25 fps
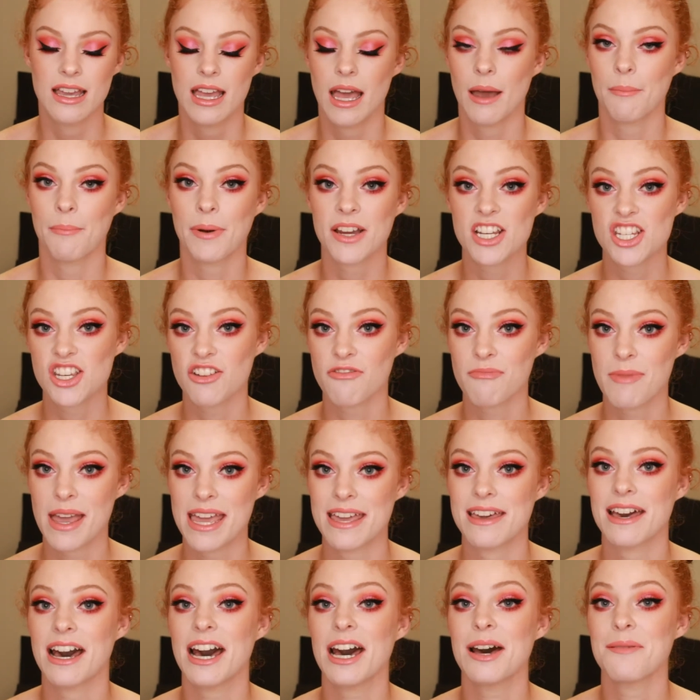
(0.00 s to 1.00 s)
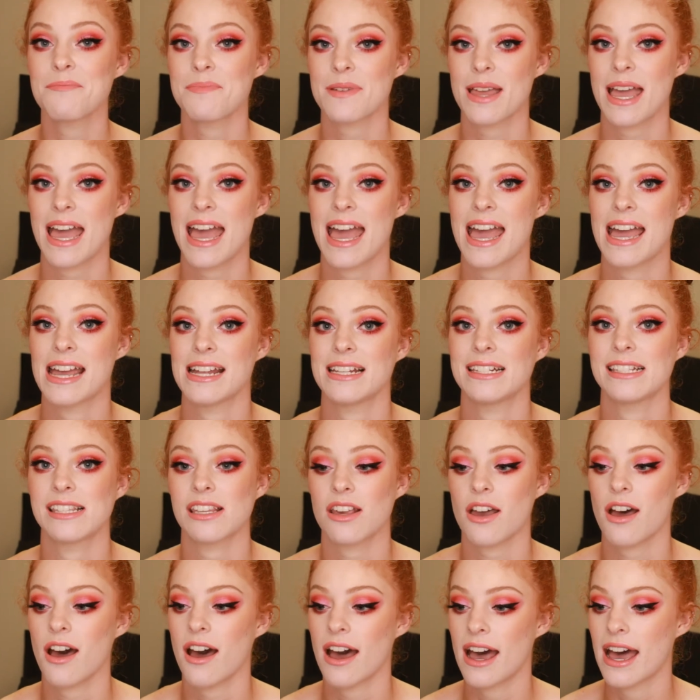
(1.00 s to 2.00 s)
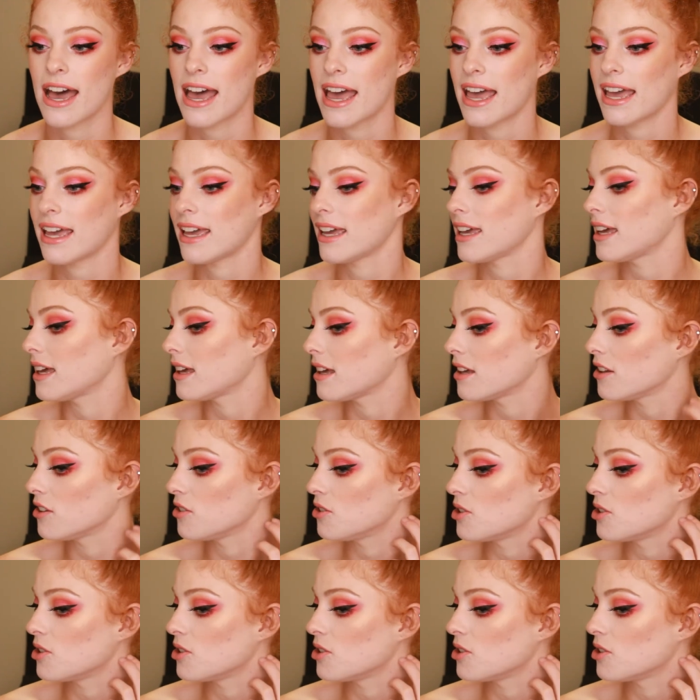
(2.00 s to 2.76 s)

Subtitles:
a bunch of makeup and I